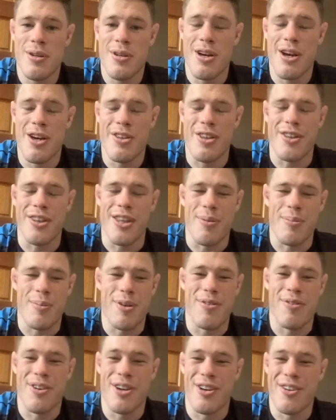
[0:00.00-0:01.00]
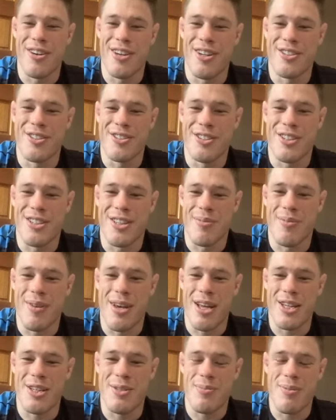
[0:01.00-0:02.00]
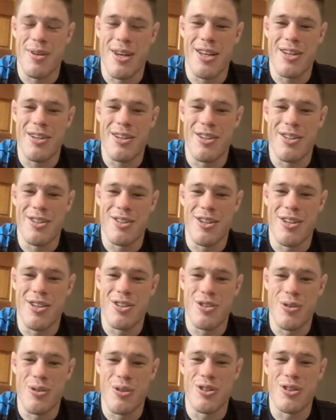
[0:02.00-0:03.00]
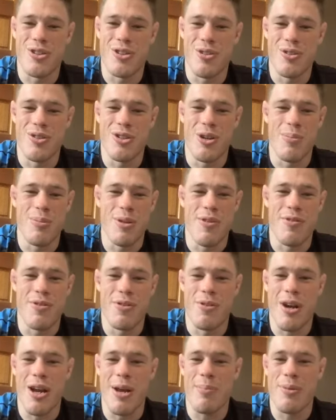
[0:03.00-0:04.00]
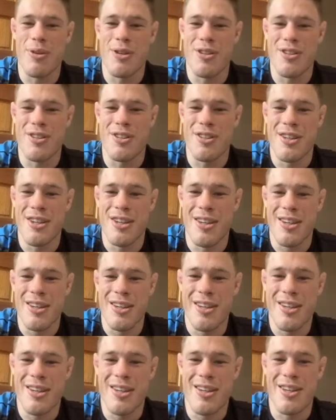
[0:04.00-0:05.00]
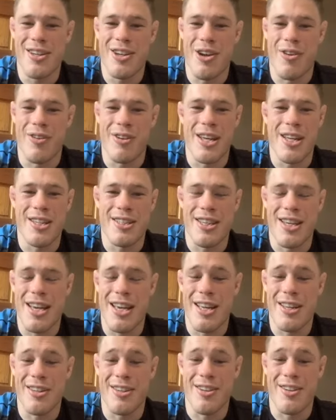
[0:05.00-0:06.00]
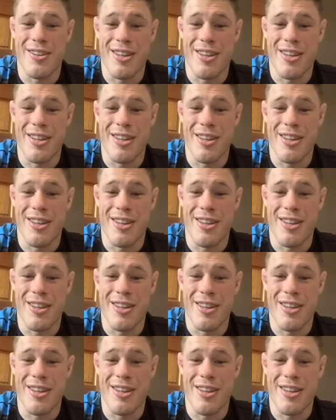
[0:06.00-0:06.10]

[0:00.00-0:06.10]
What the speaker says: I think that'd be a very interesting match, man. You're talking two top level grapplers going head to head.